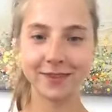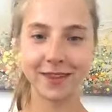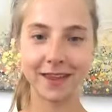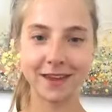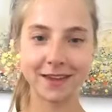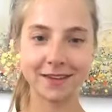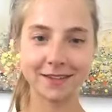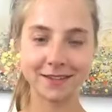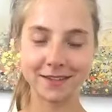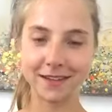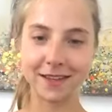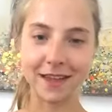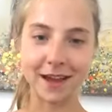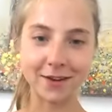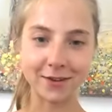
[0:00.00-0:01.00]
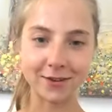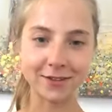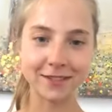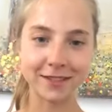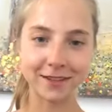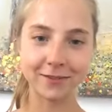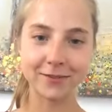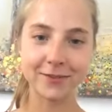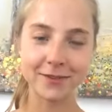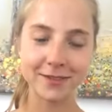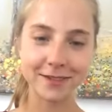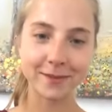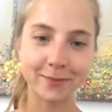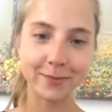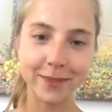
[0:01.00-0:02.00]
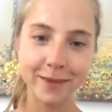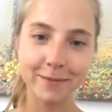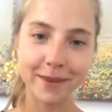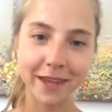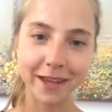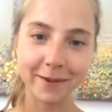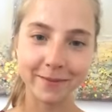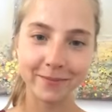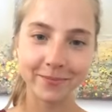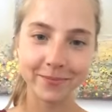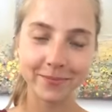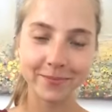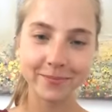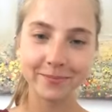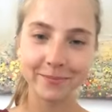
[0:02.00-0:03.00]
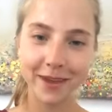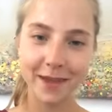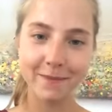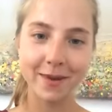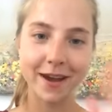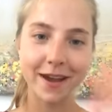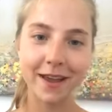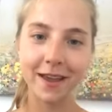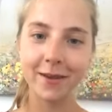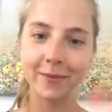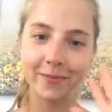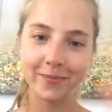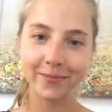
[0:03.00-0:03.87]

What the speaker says: and allow yourself to simply be. Bye bye.